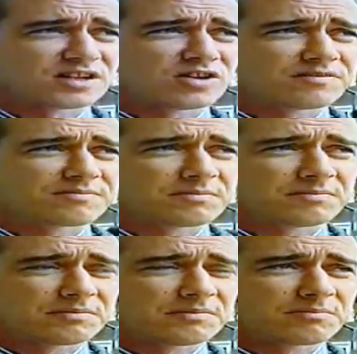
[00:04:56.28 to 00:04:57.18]
a lot of
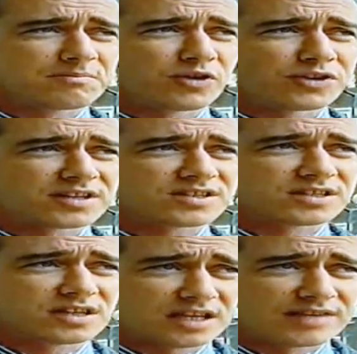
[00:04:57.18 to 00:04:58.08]
products
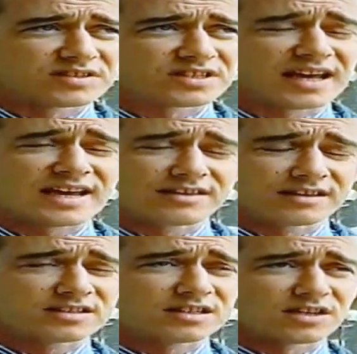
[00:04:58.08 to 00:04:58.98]
even today
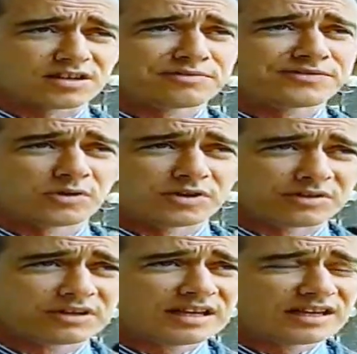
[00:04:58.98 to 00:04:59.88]
that can fool
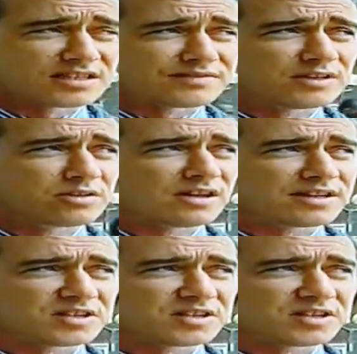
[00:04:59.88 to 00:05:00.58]
you as if they look like